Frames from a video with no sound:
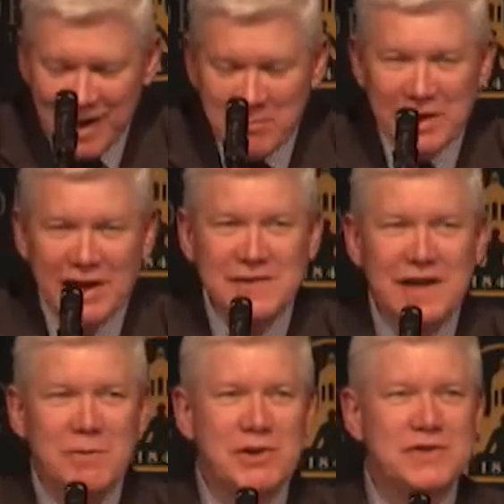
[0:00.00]
But I said
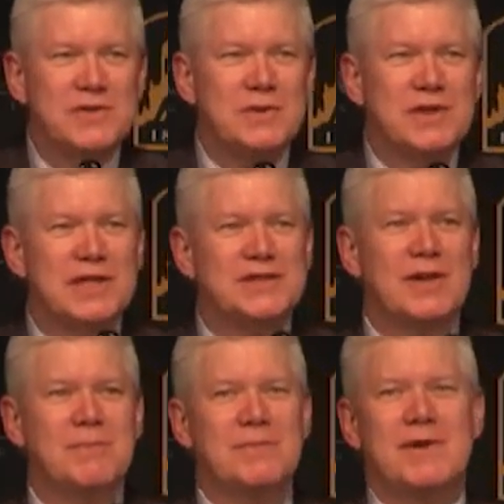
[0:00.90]
I wanted to engage
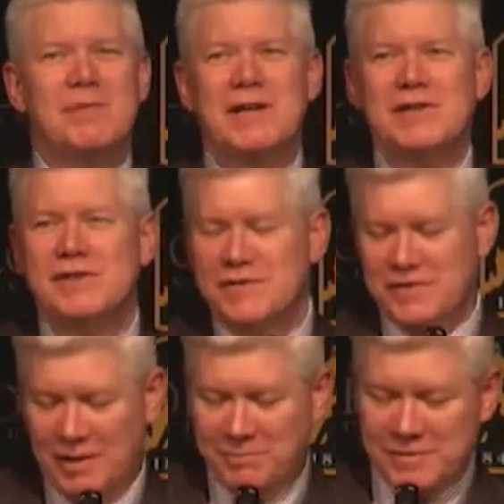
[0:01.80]
some matter of
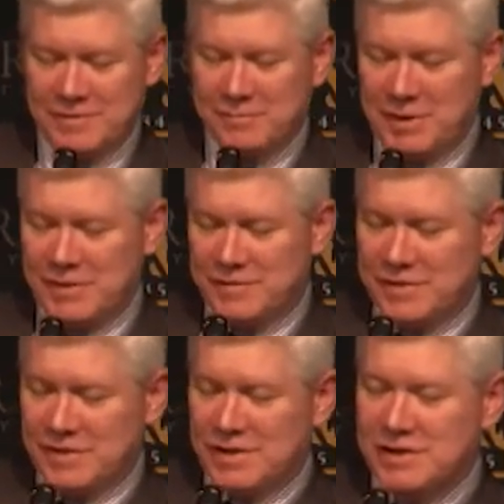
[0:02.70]
substance because
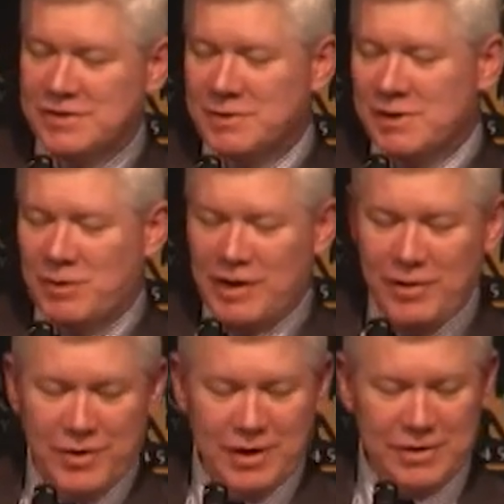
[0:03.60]
it occurred to me that one
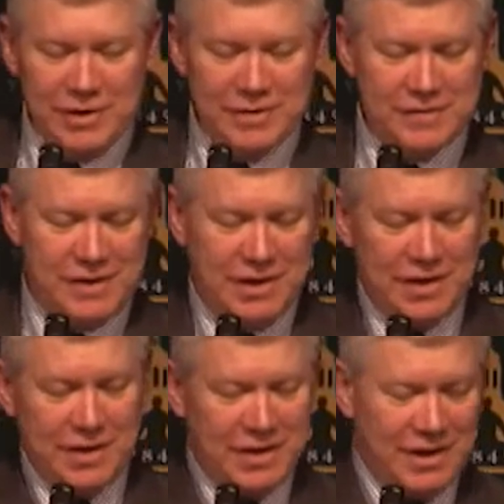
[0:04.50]
thing that,
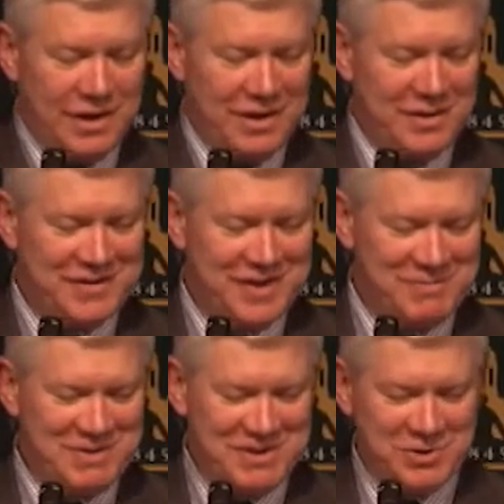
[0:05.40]
uh, now I say
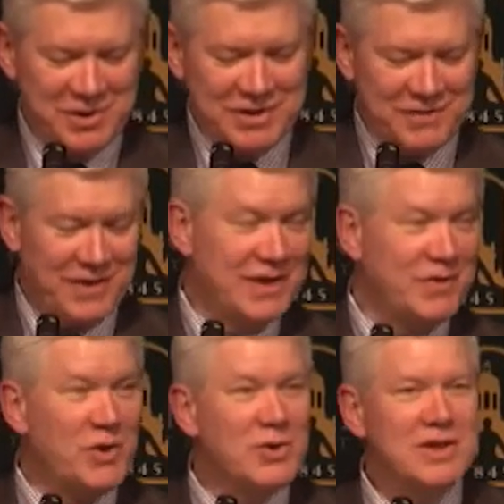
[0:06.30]
I've been to
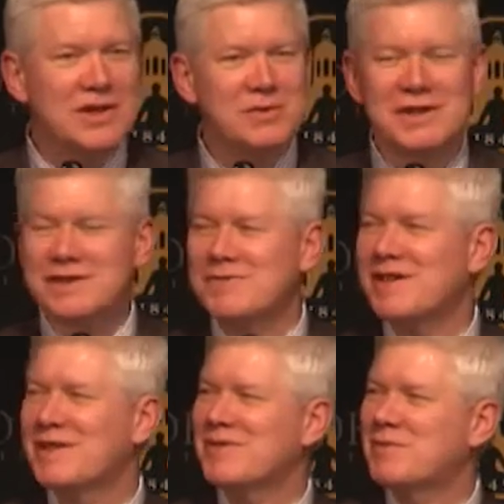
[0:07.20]
25, only
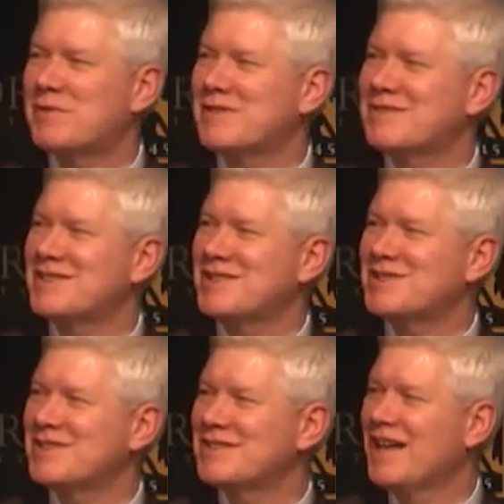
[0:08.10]
25 of the
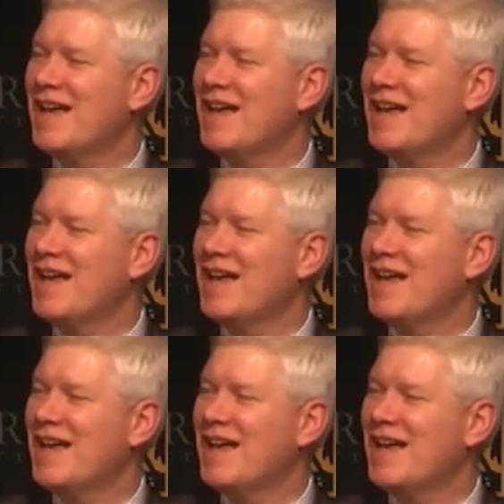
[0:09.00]
presentations.